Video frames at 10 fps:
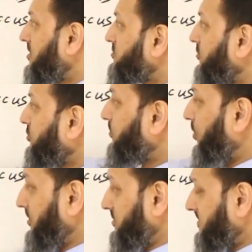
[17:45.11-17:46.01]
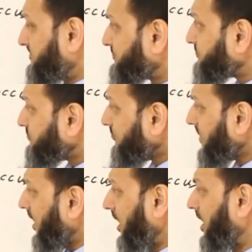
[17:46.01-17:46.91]
So newborns
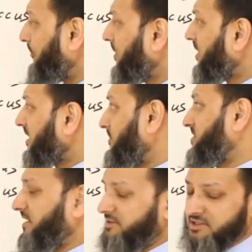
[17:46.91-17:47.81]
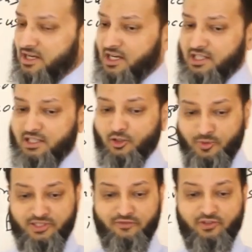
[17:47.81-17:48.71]
can present a little
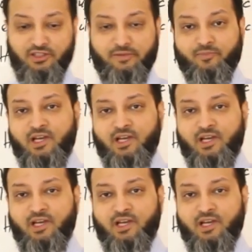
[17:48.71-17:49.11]
bit differently.